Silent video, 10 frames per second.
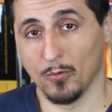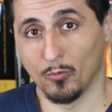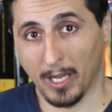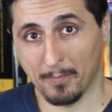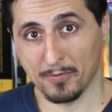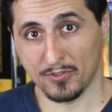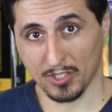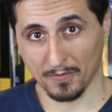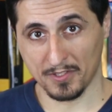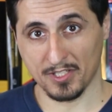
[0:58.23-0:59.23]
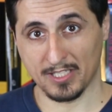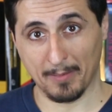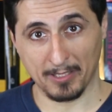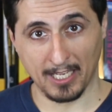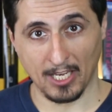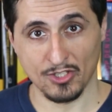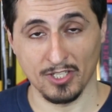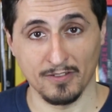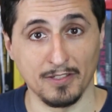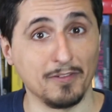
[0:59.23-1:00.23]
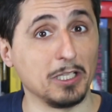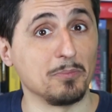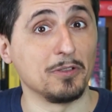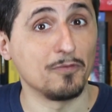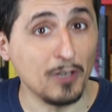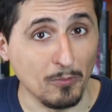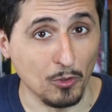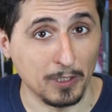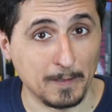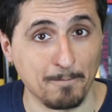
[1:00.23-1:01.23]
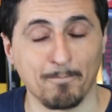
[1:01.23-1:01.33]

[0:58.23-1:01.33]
web services application development framework?